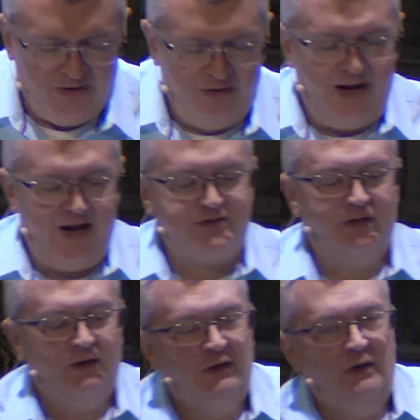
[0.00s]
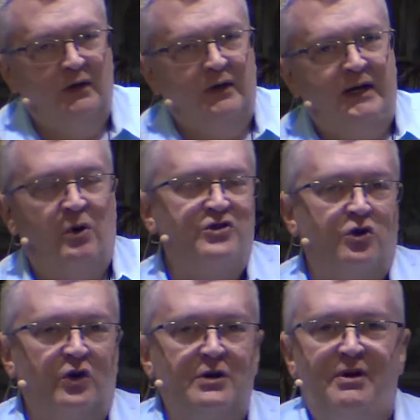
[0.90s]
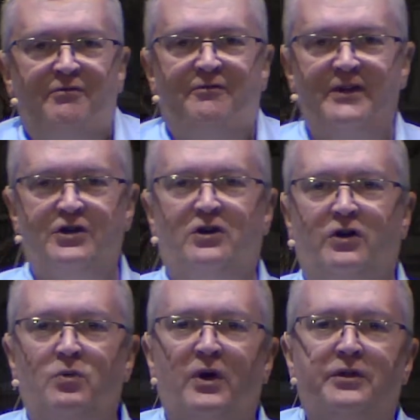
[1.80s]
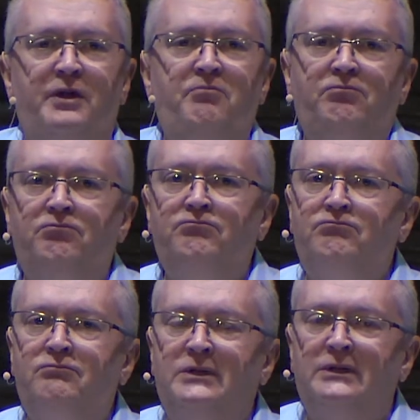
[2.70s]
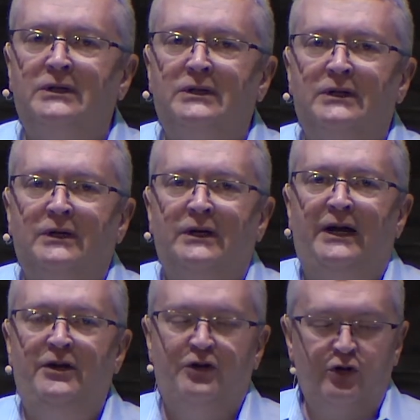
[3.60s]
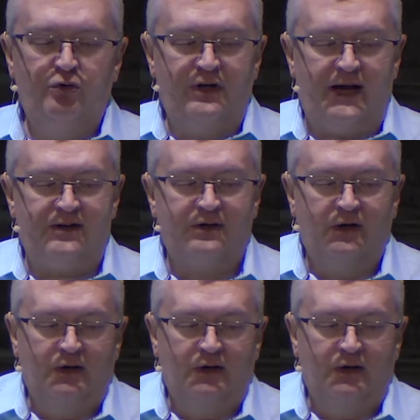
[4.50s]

that he wasn't physically with them. He knew that